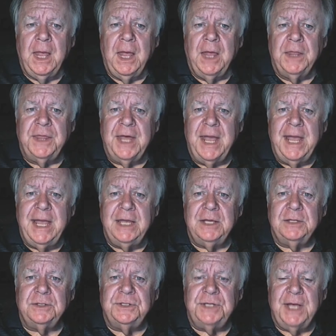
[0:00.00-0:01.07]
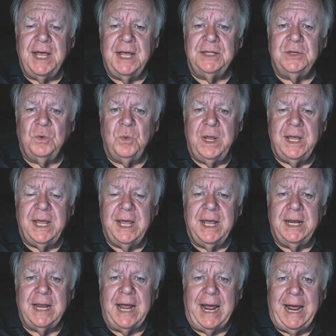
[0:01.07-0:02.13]
They said the
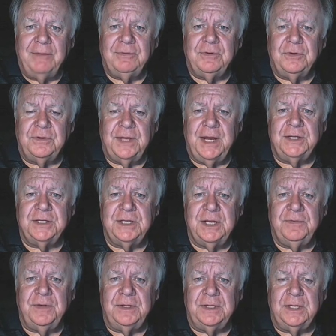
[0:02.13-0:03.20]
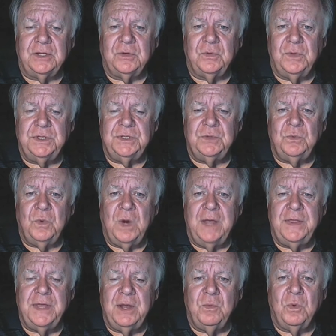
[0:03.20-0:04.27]
weekend after Thanksgiving that the reason why
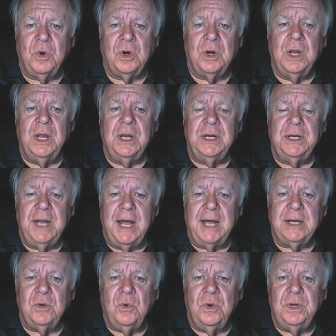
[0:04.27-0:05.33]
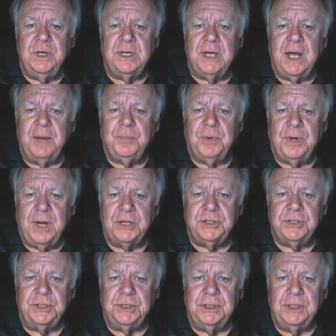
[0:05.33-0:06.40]
they were not going to cut
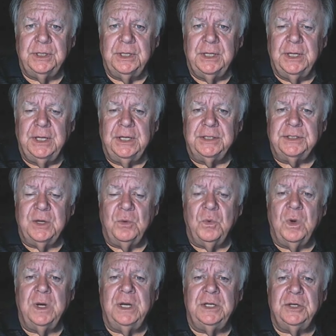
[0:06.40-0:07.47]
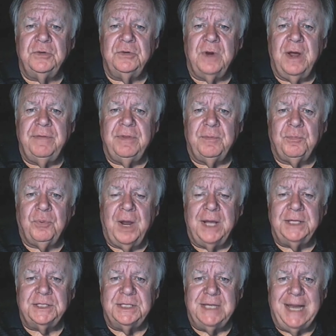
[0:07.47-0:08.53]
production is they wanted to drive the
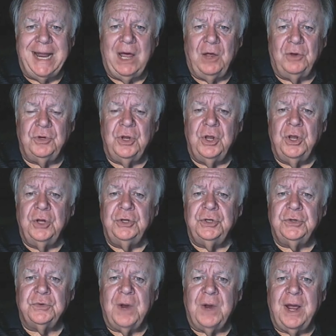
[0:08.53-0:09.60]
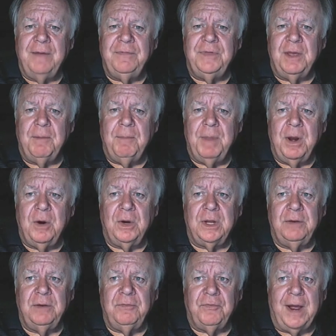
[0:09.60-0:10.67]
price down to drive the
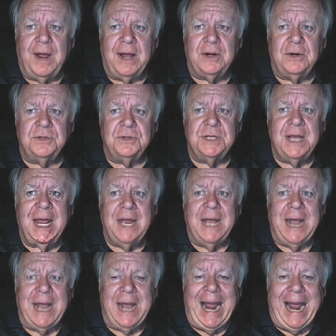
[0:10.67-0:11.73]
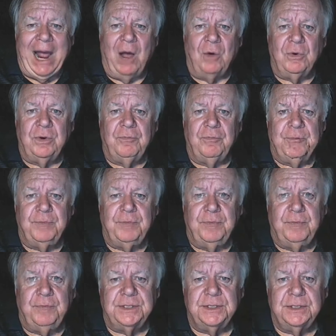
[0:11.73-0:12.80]
American frackers out of
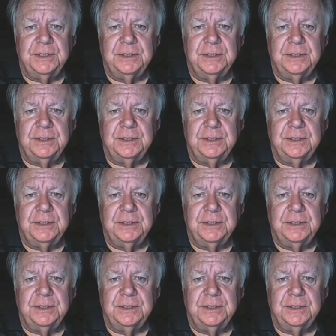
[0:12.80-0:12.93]
business.